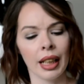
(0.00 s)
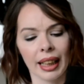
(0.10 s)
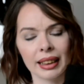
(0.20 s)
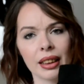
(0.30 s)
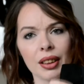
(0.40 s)

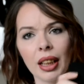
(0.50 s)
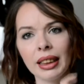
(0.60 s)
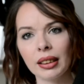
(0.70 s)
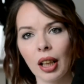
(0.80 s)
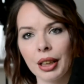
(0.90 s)
It's a
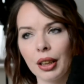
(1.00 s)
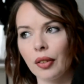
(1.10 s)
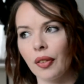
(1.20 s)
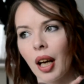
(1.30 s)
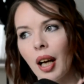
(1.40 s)
nice kind
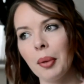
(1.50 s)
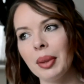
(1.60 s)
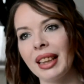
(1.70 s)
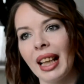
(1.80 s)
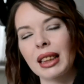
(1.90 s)
of, I
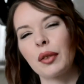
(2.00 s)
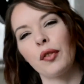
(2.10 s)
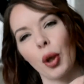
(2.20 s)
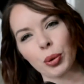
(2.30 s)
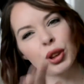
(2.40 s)
would guess,
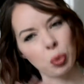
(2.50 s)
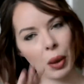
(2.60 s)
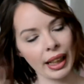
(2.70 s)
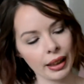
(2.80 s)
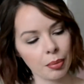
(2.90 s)
faux
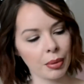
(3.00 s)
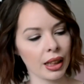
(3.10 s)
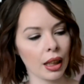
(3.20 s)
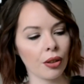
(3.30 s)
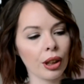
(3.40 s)
suede
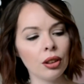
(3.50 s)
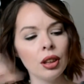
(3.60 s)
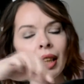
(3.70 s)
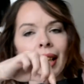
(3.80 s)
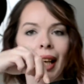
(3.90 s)
material,